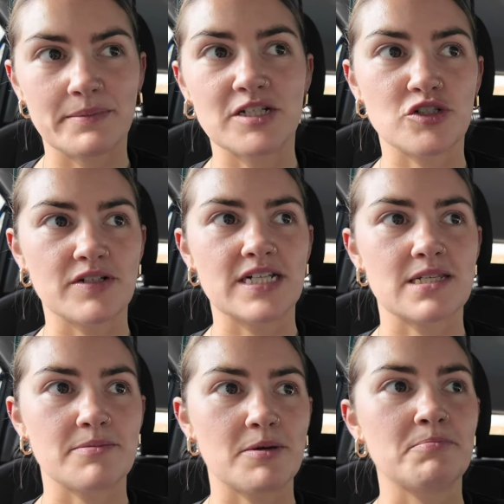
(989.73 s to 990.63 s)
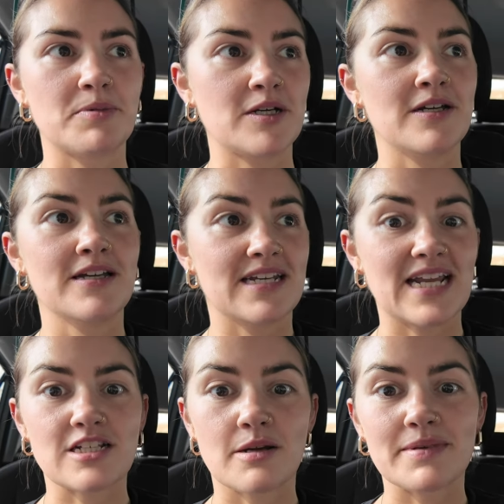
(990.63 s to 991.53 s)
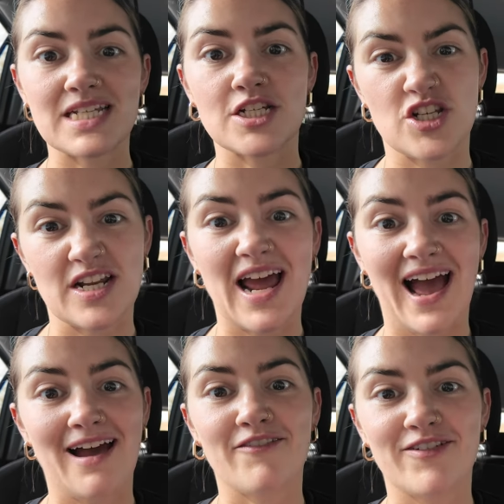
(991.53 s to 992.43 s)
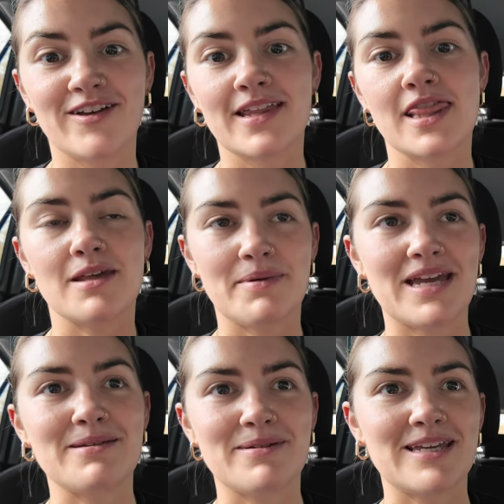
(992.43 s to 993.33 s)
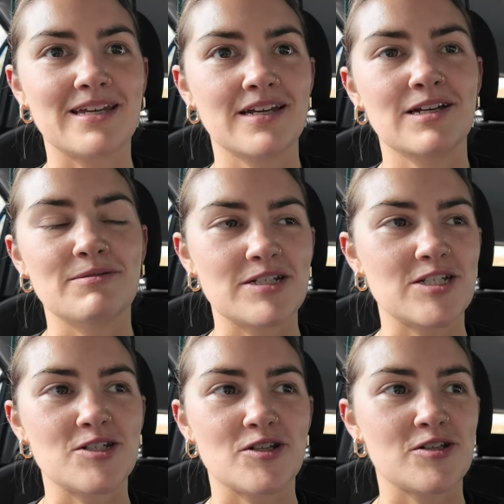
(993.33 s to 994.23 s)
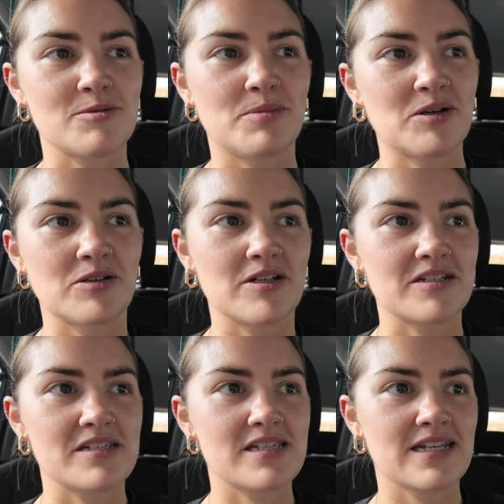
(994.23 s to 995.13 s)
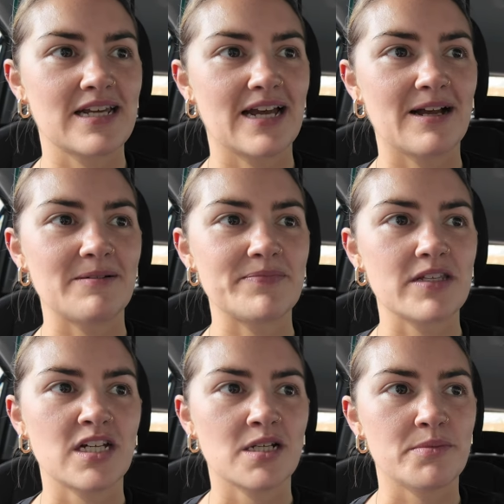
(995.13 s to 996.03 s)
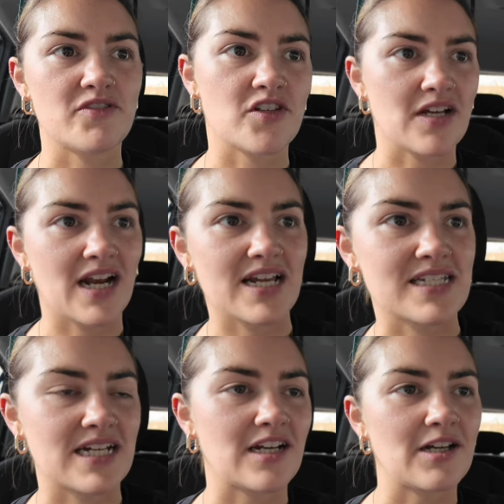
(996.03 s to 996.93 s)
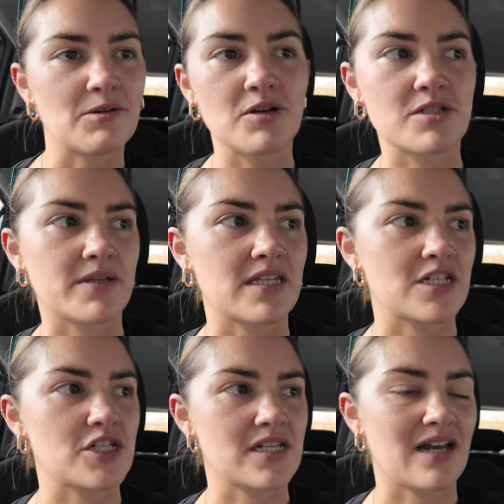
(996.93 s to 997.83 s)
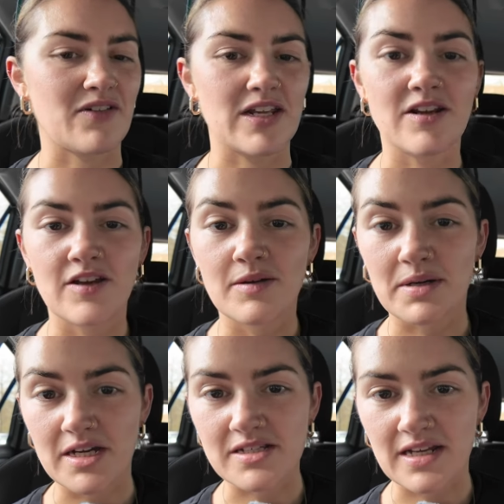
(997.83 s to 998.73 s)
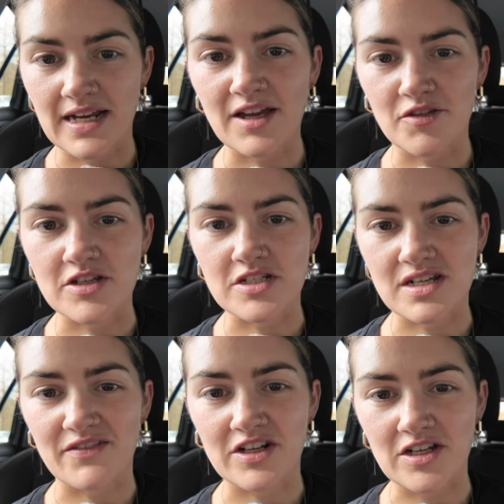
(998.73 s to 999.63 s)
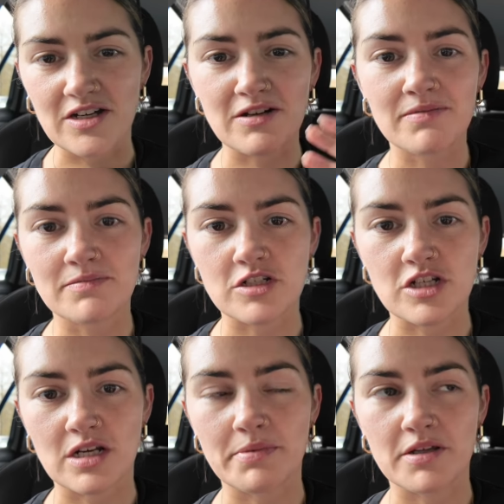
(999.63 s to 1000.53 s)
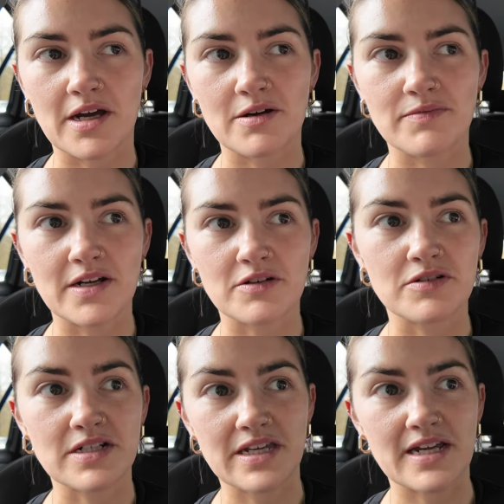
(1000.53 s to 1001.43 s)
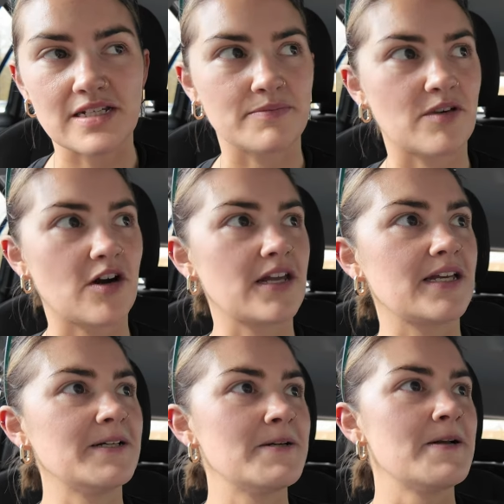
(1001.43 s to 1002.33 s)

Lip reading: I mean, she already is a mum, but next time I see her, she's going to have the baby, which is just bonkers. We've done the classic, like, what do I think she's having? Personally, I think she's having a girl. I'm just going to put that on record in case I'm right.